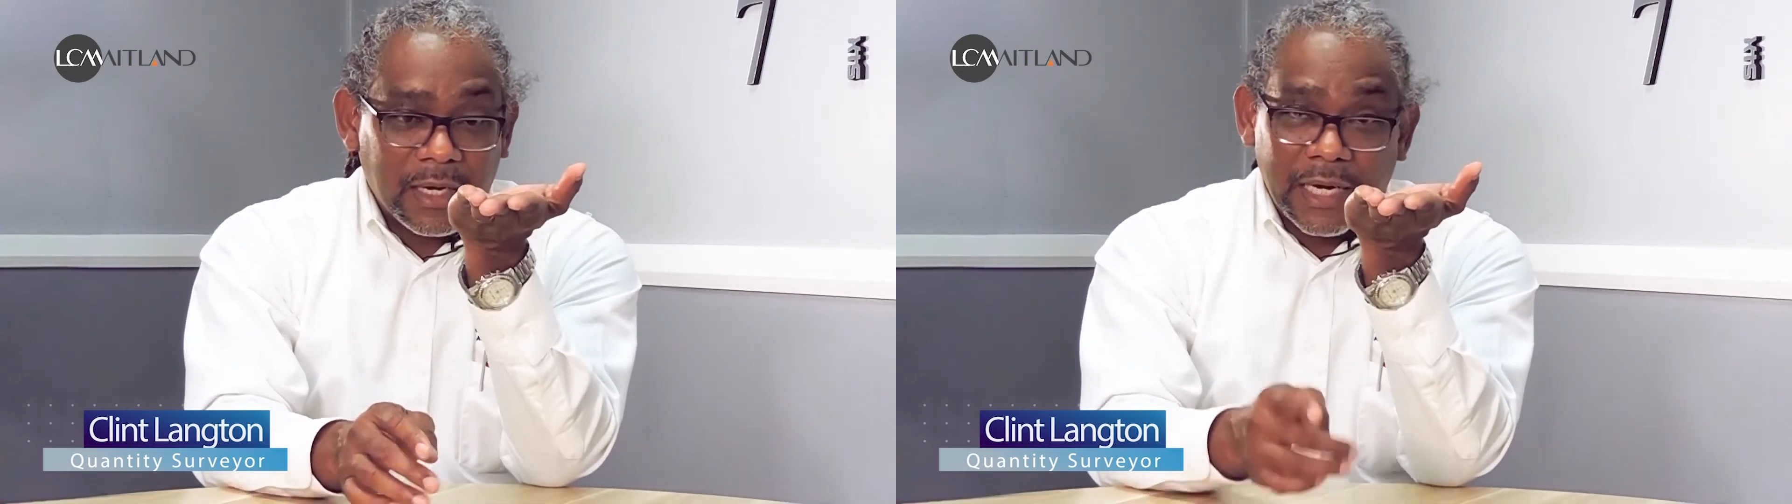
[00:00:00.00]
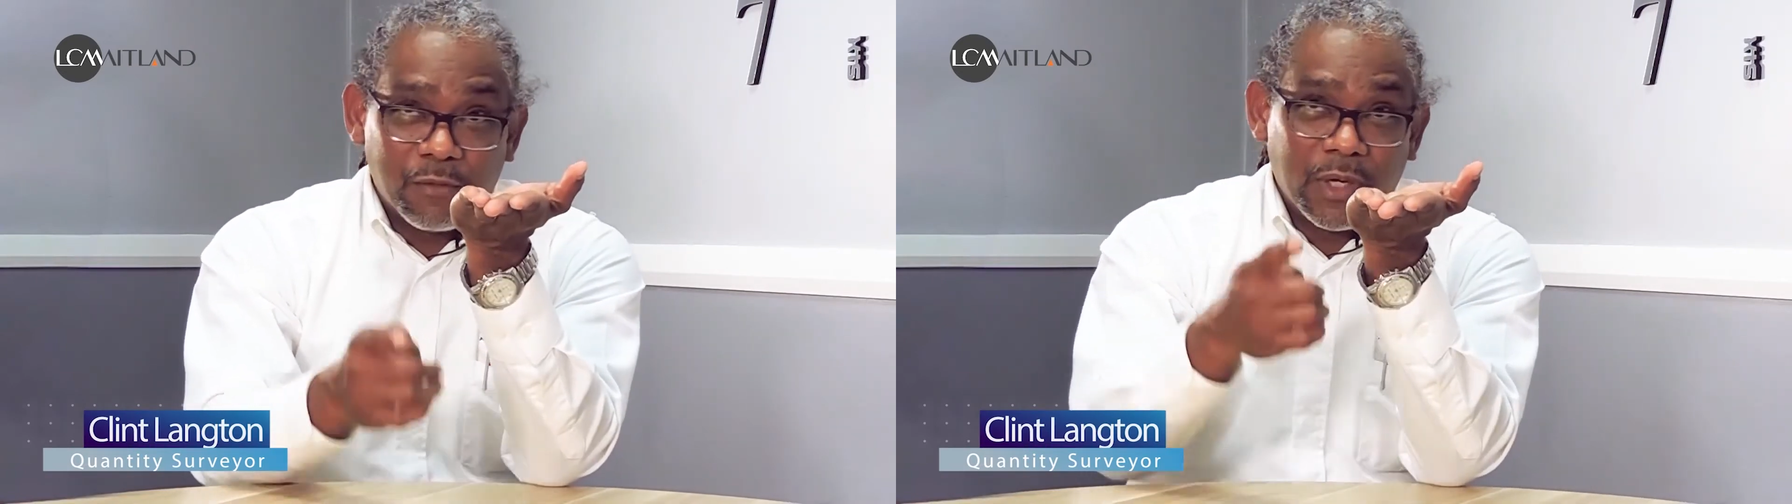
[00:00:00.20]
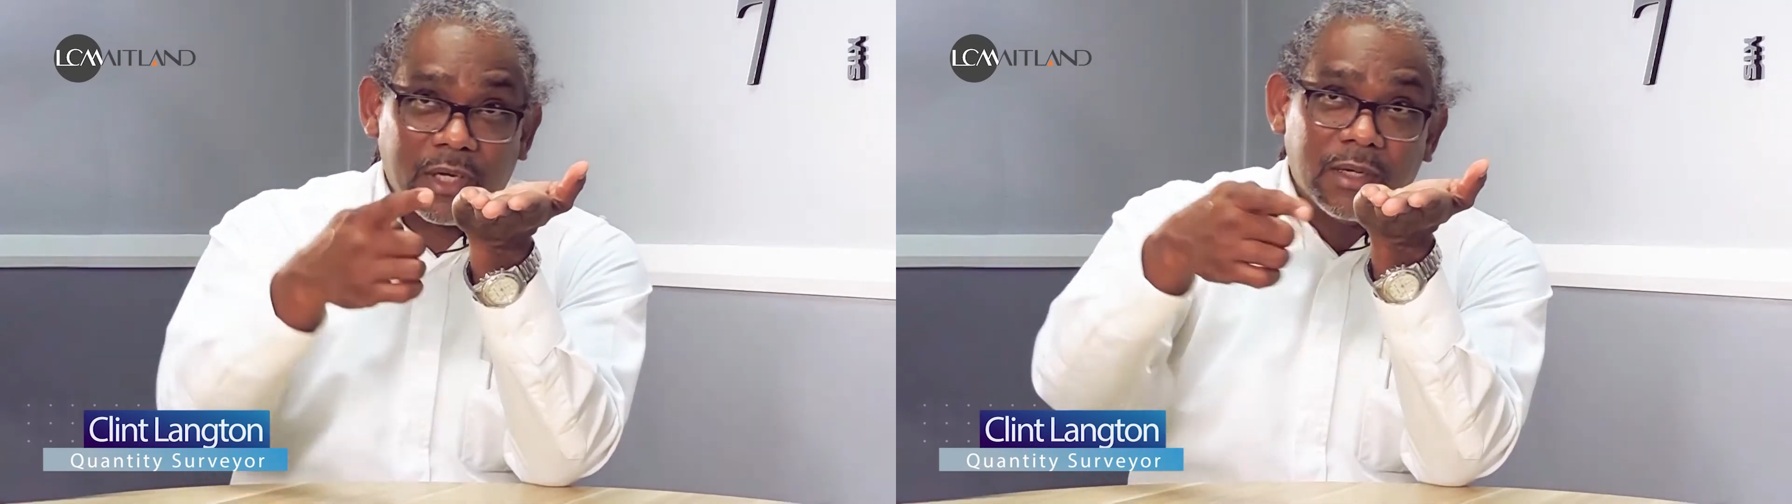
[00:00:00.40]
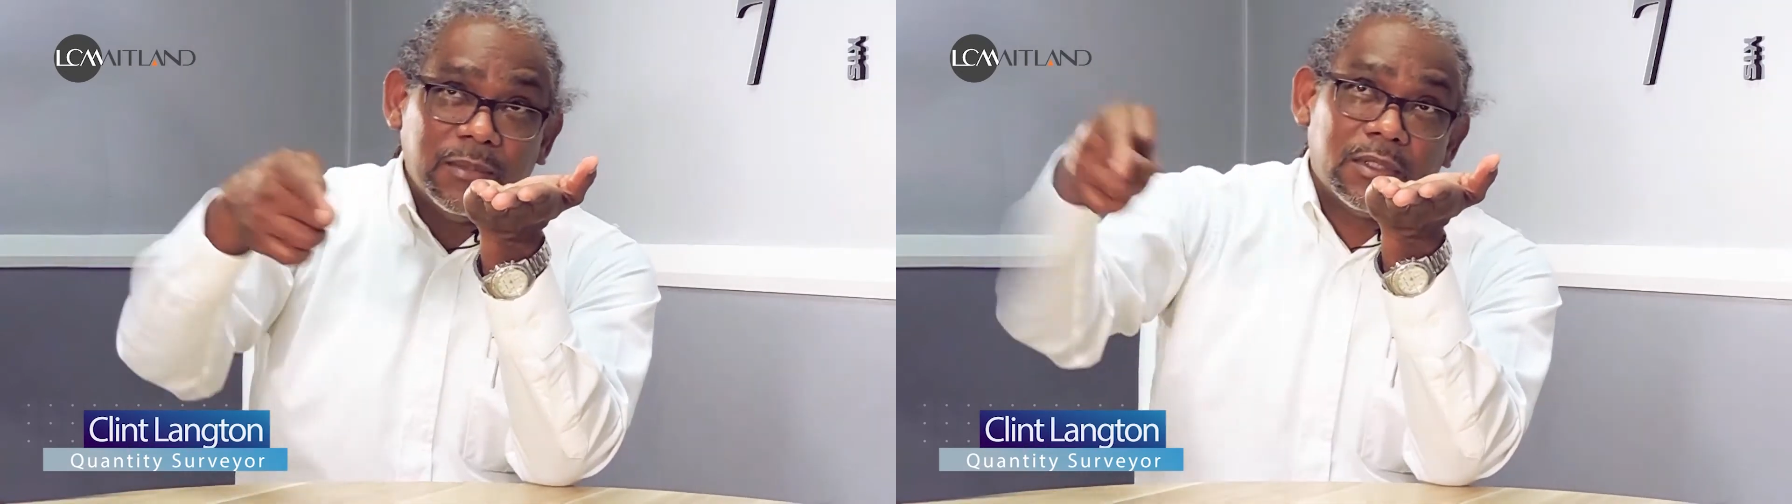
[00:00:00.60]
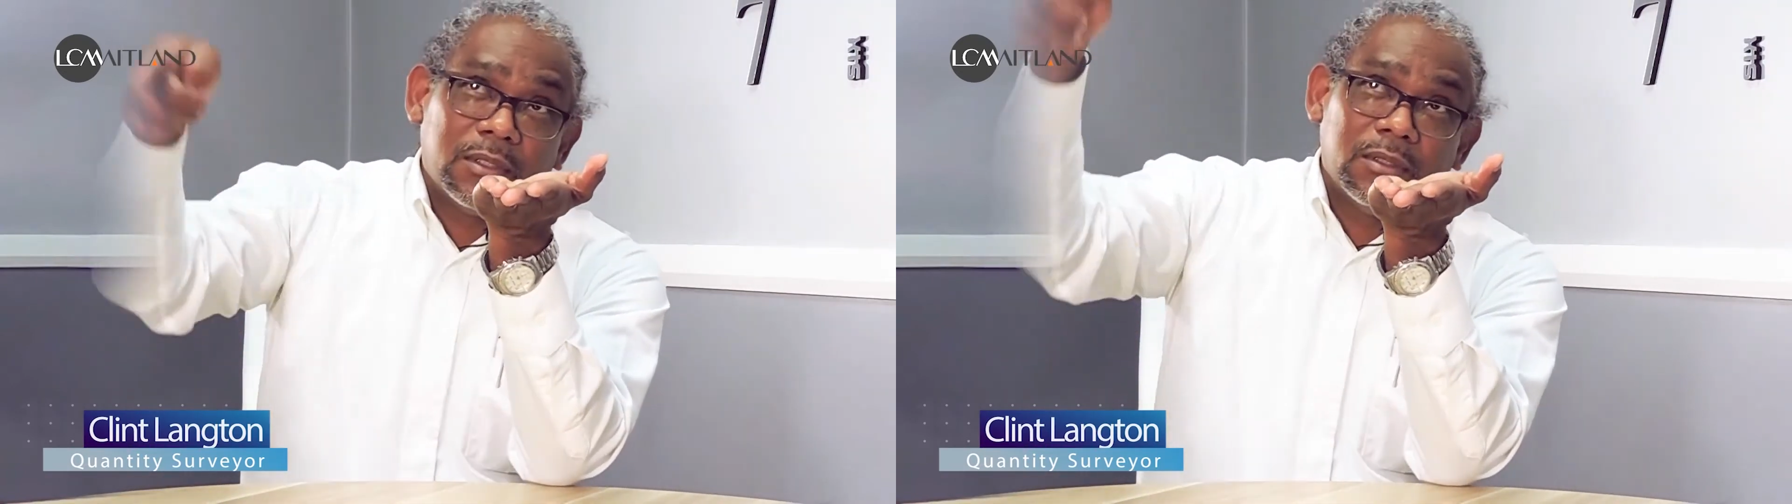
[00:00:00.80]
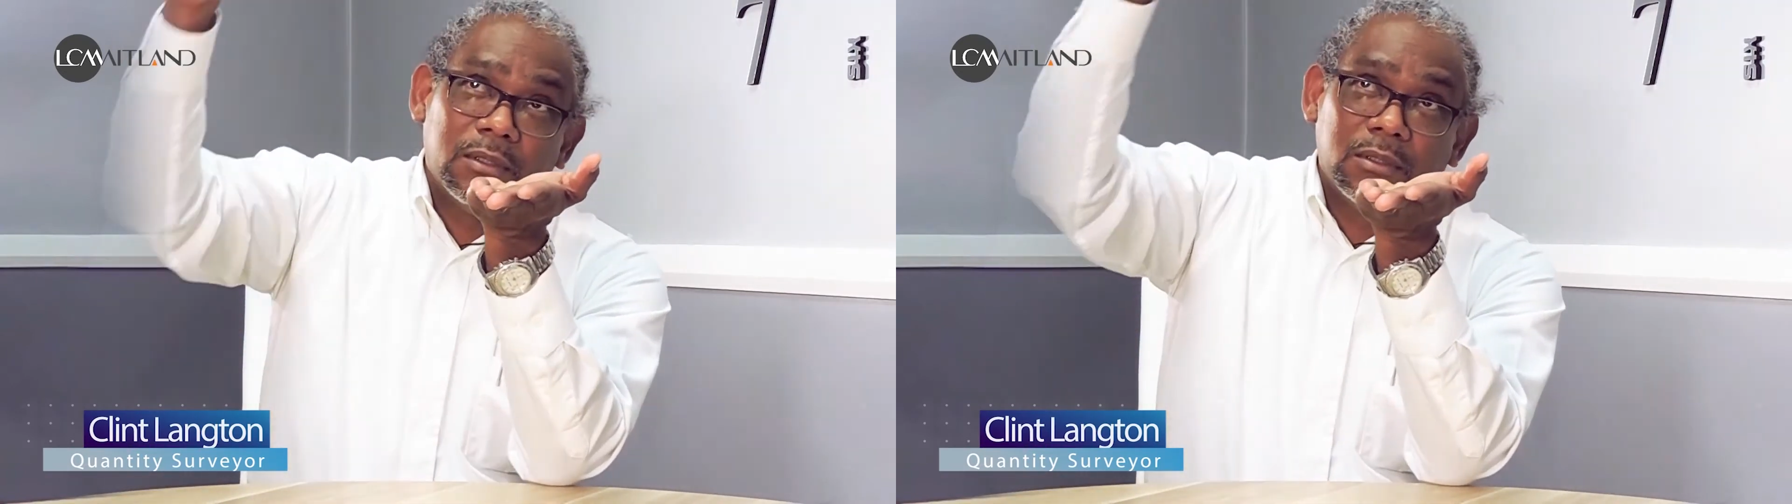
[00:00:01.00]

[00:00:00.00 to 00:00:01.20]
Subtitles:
and everyone comes